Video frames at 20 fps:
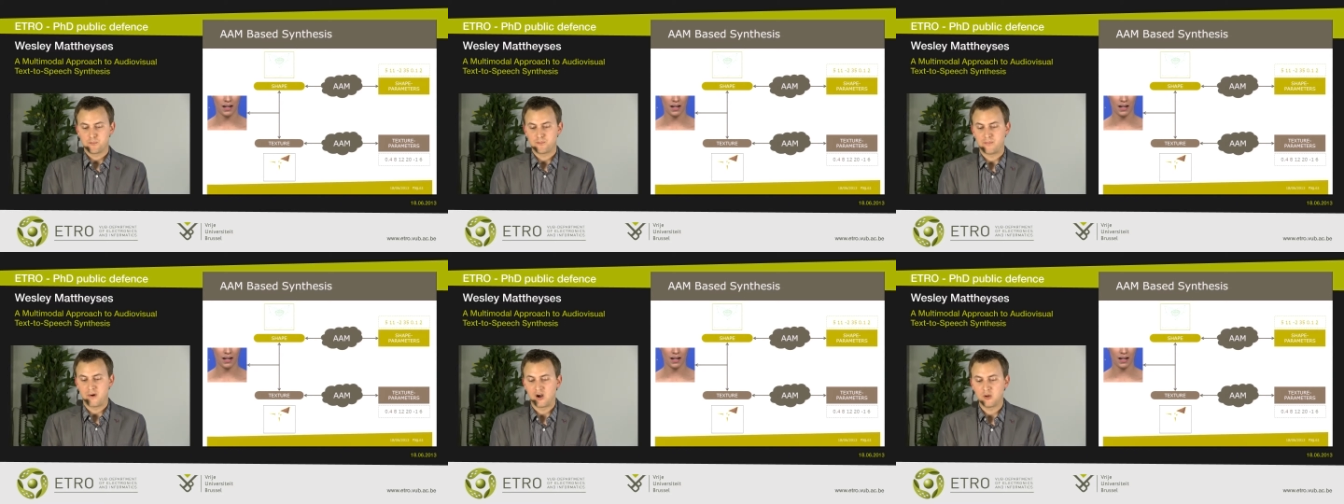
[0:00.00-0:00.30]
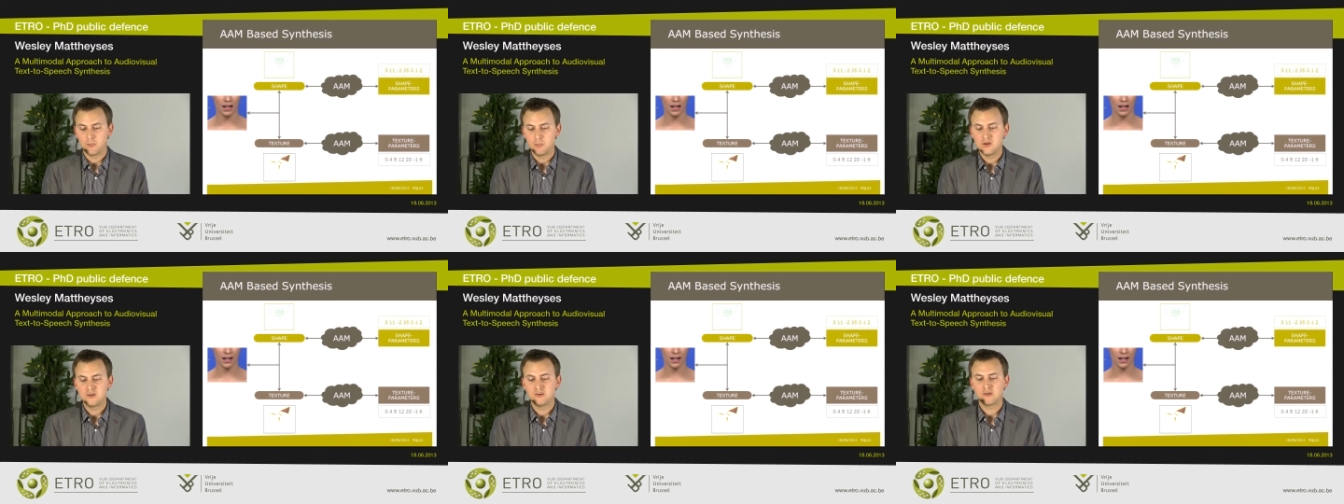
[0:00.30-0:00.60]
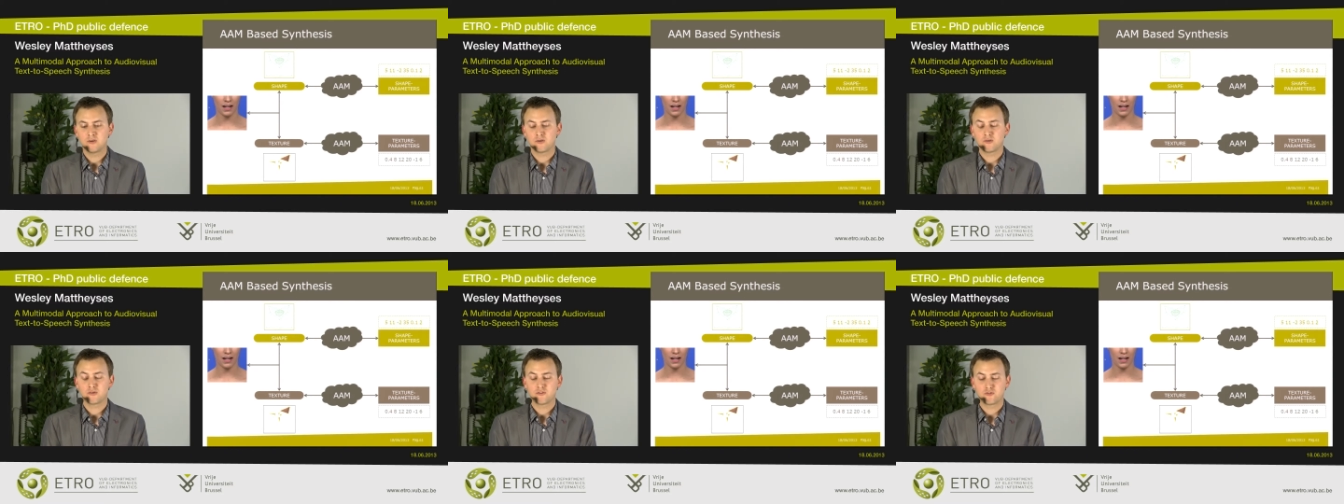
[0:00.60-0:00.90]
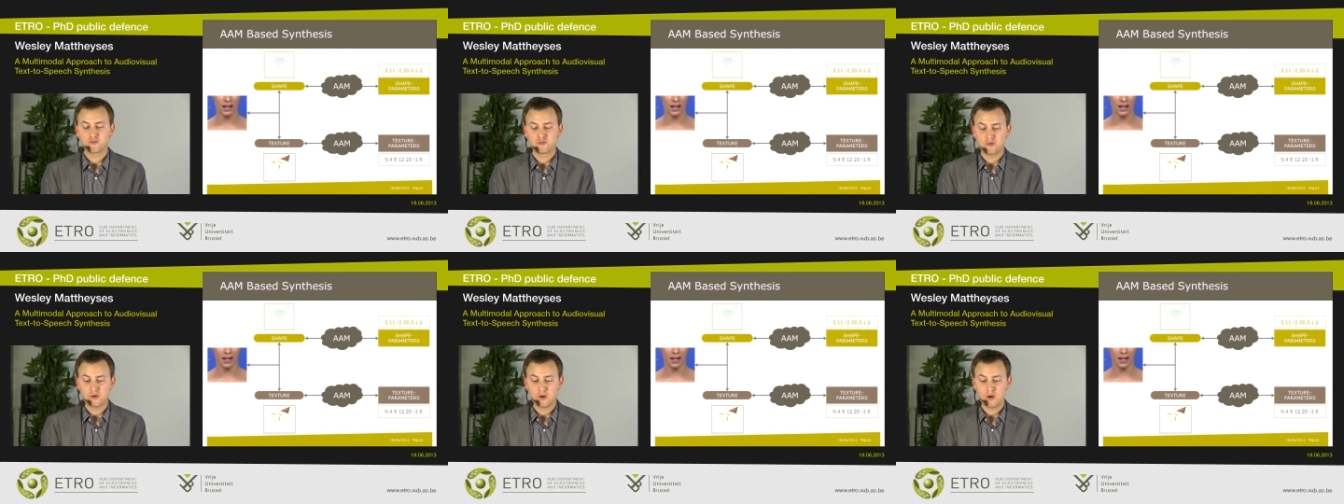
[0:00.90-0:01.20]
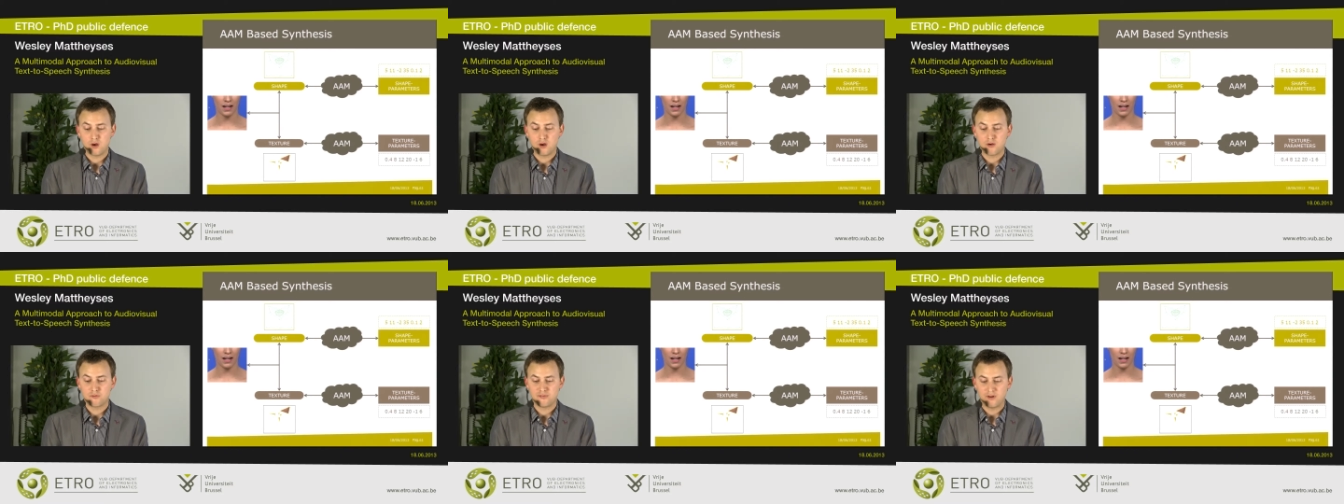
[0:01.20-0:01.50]
parameter
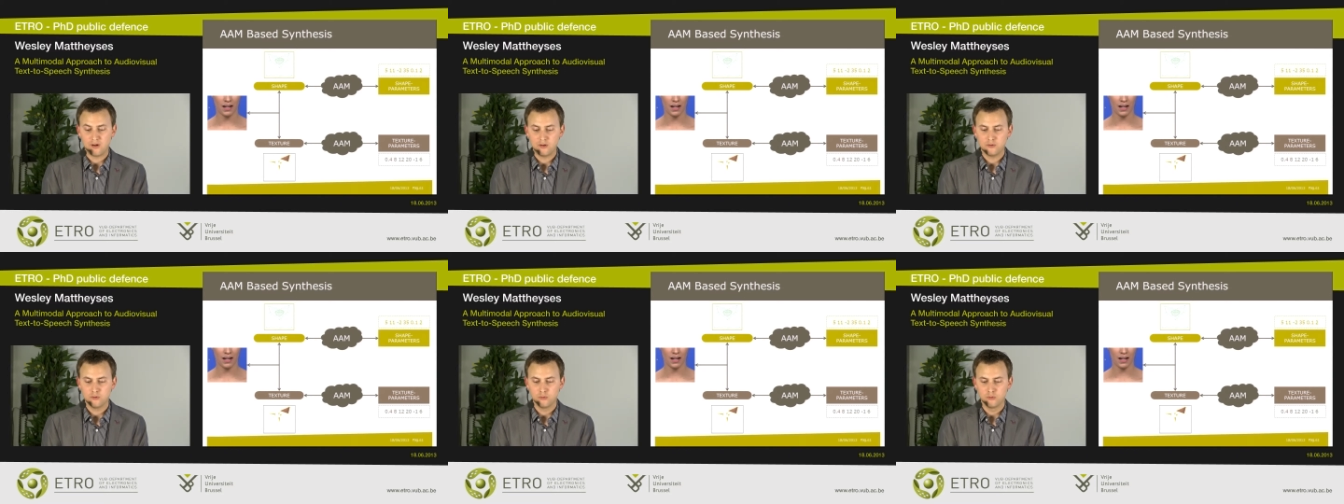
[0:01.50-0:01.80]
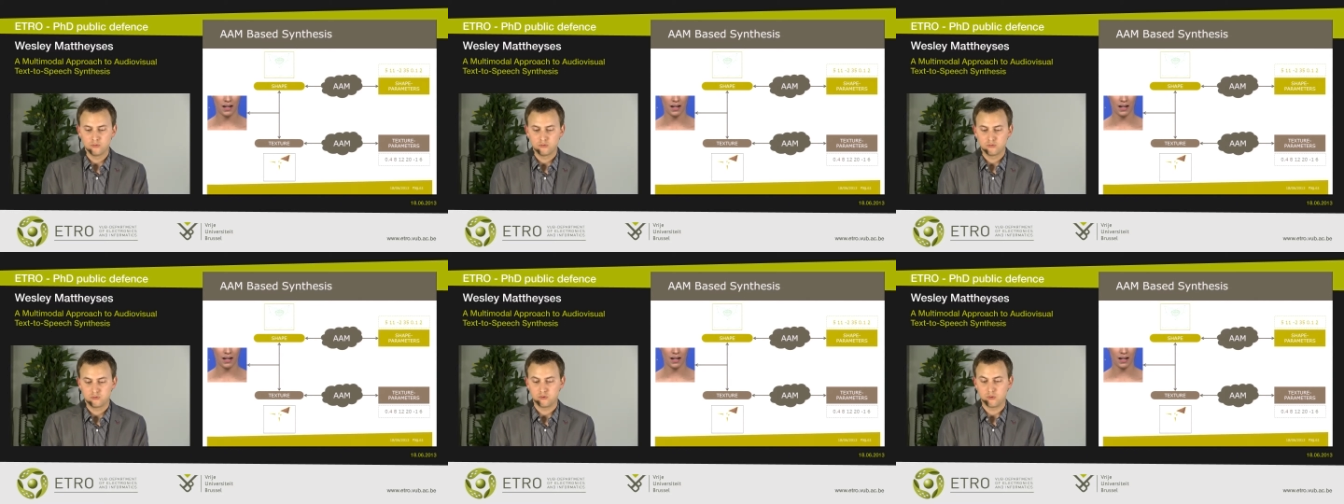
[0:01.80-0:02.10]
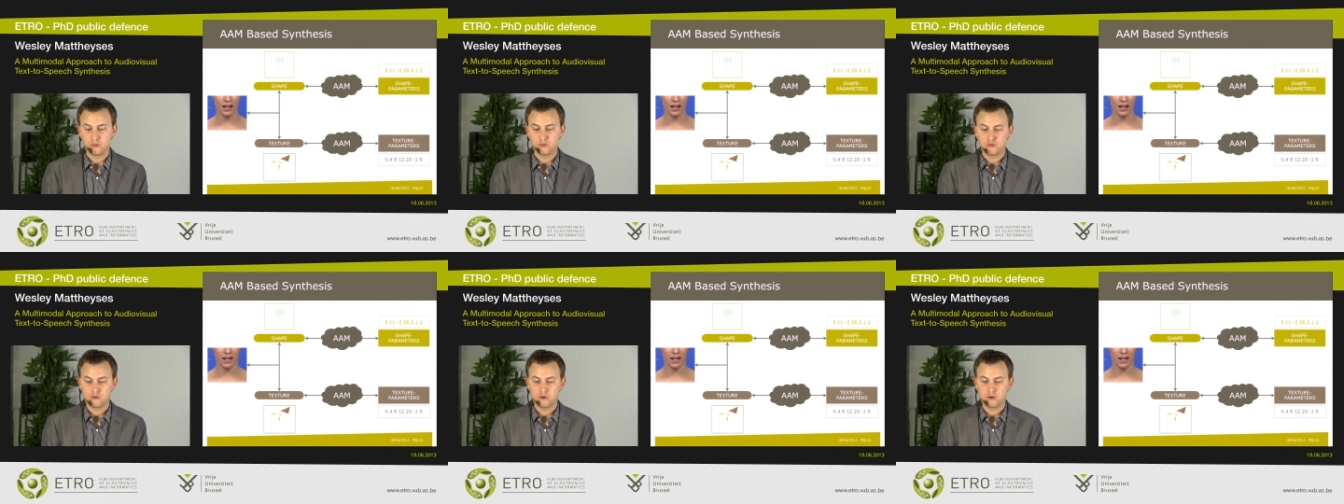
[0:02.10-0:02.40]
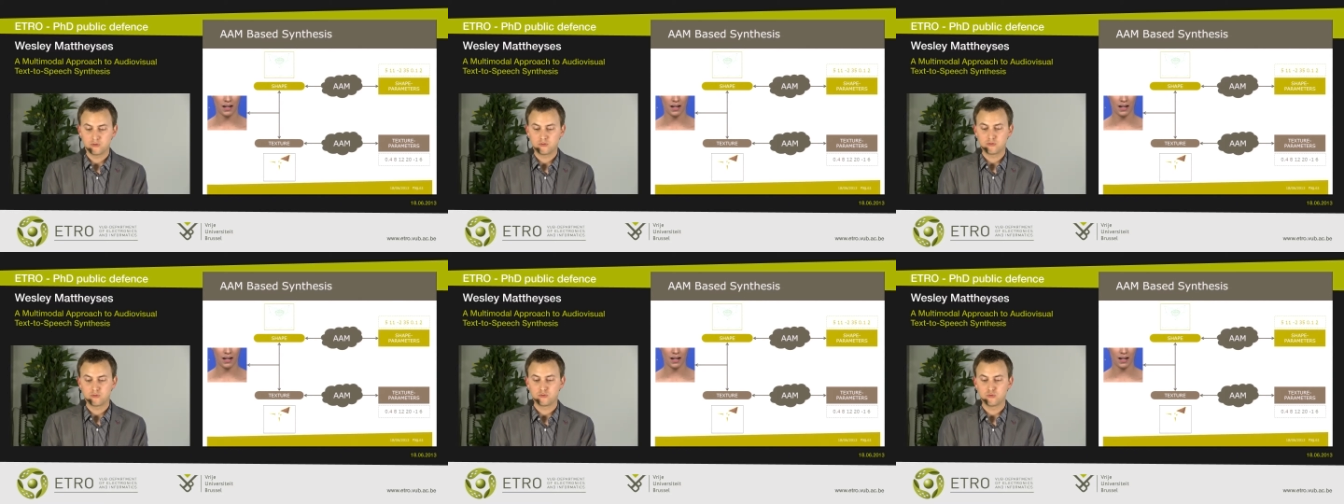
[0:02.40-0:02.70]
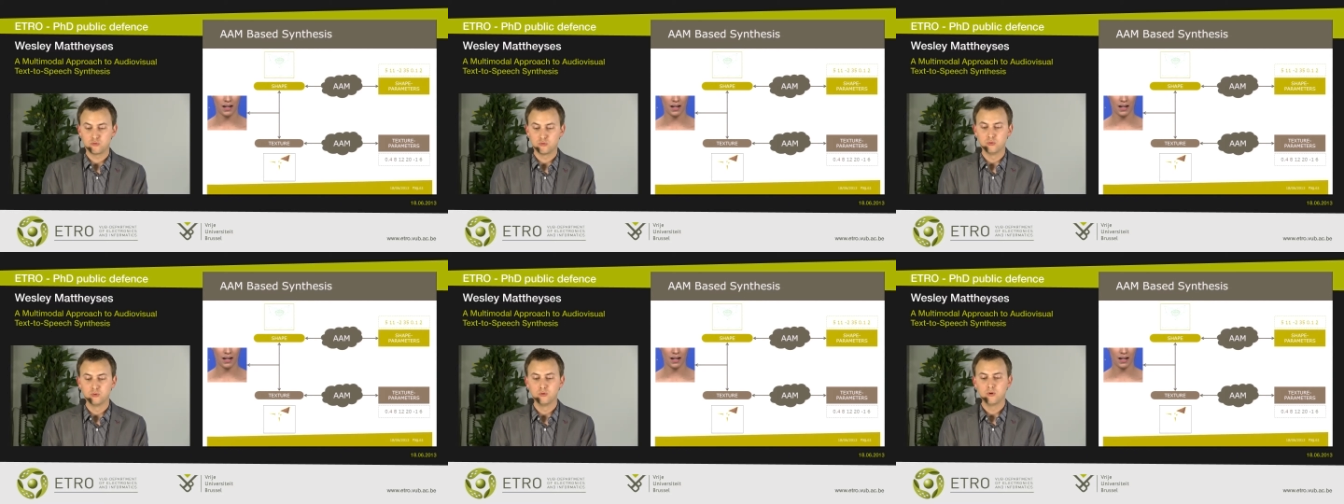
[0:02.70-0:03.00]
values, so just
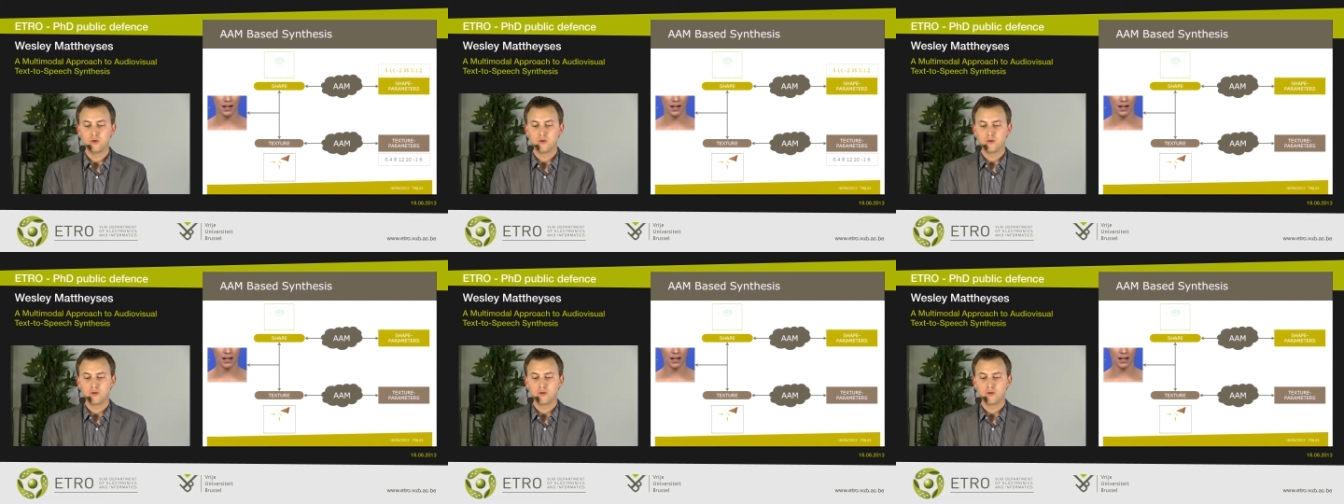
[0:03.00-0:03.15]
two